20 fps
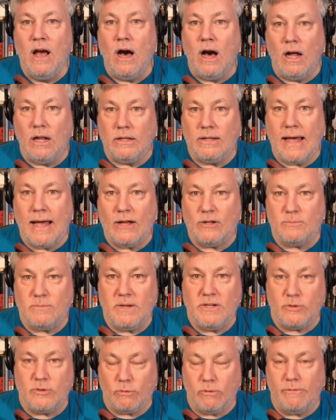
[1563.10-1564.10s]
allows
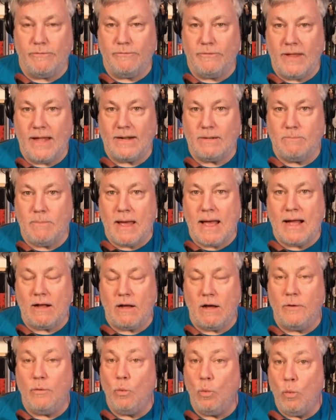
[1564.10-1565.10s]
me to reflect back
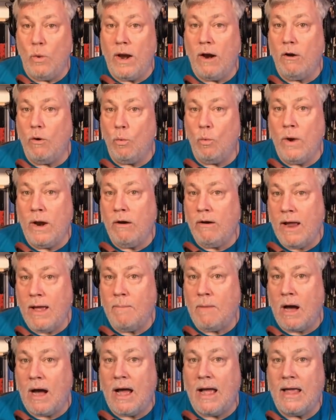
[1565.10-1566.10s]
on where where
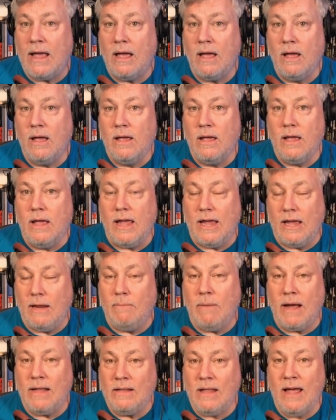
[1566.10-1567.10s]
am I in
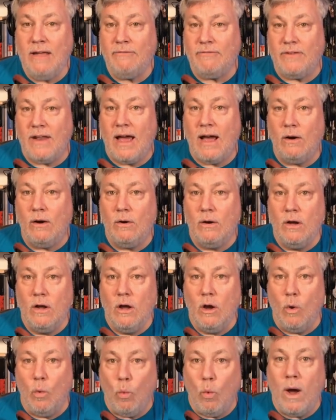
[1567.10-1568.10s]
my life now?
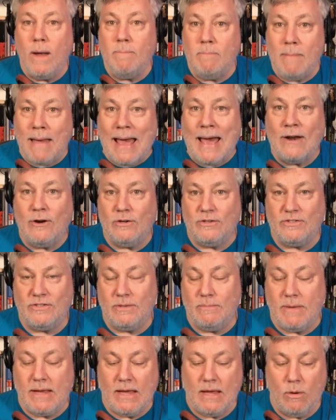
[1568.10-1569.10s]
What matters
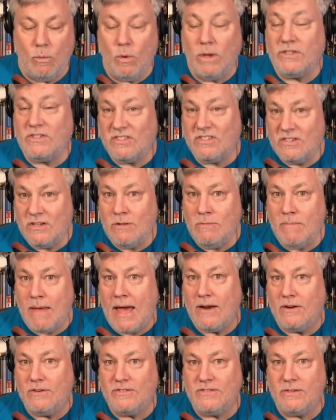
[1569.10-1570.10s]
to me? What still
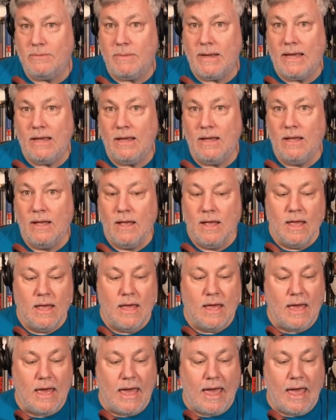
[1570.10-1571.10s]
matters to me?
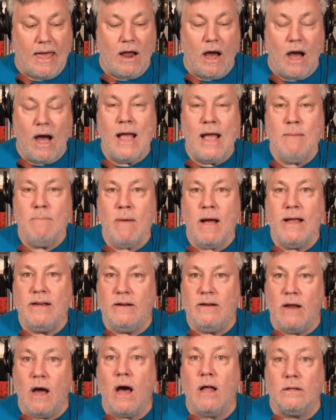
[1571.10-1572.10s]
And I might
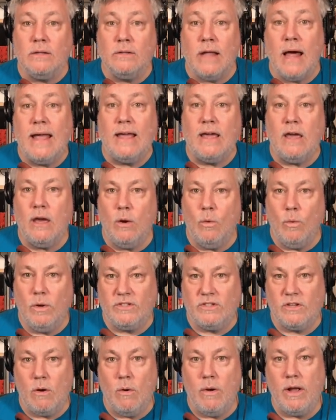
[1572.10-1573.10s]
not like
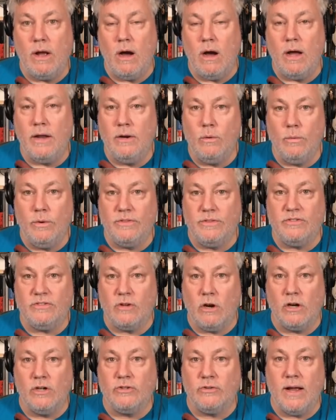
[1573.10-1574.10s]
what's going on with
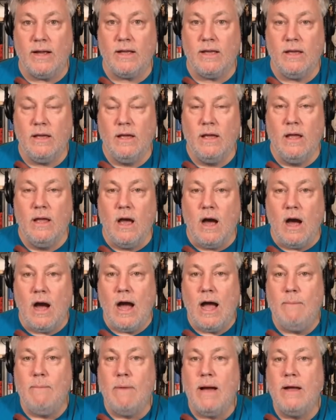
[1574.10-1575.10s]
Star Trek.
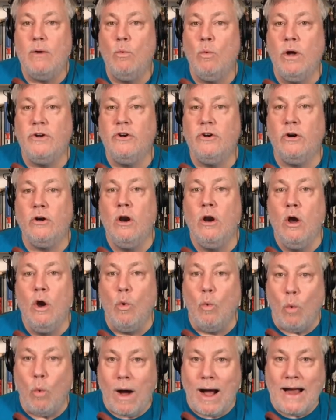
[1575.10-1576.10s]
I might wonder
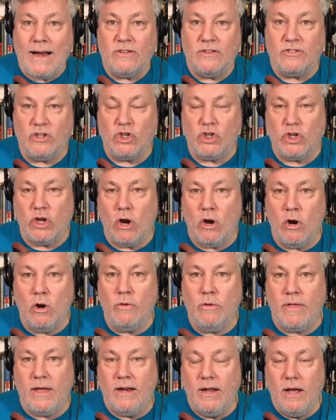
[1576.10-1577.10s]
why does a
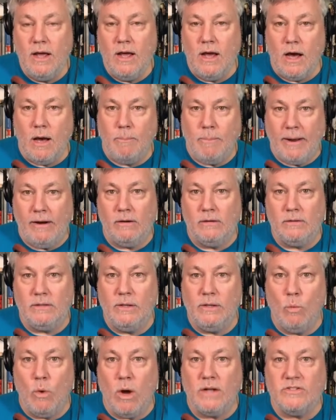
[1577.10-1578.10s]
show that
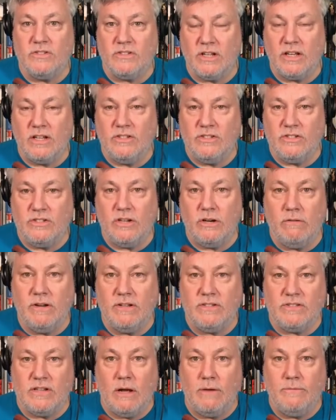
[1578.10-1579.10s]
apparently wants to consider
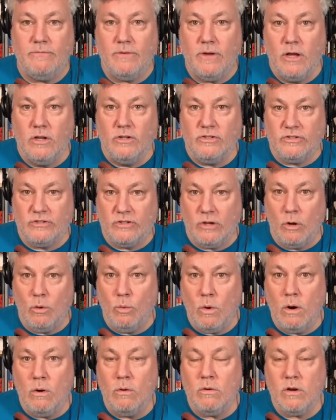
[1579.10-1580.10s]
itself so
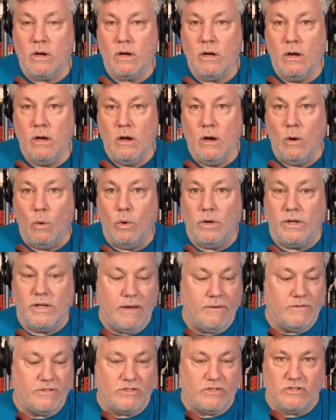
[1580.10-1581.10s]
woke would
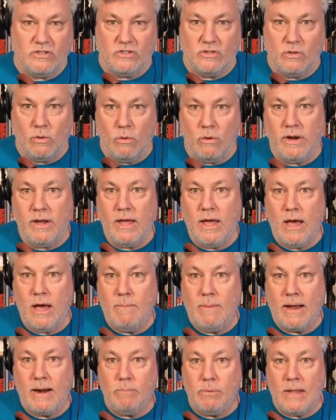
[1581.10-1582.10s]
give us a story
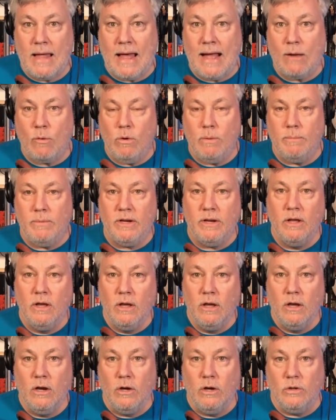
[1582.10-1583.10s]
about a black woman
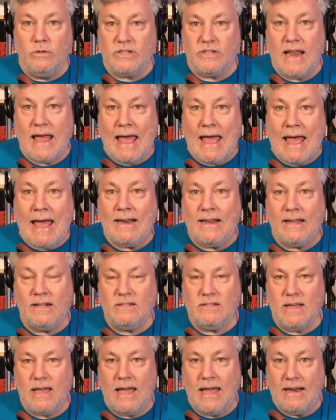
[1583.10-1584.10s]
who's an
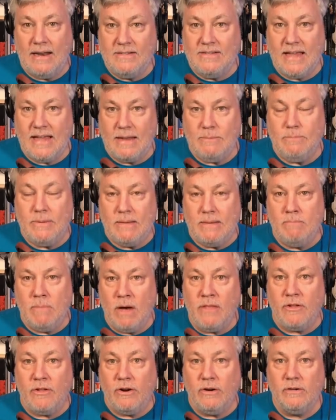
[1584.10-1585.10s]
addict and a deadbeat
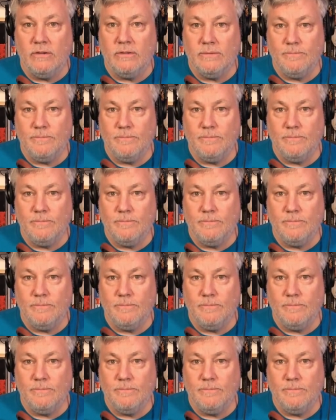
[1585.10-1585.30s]
mother.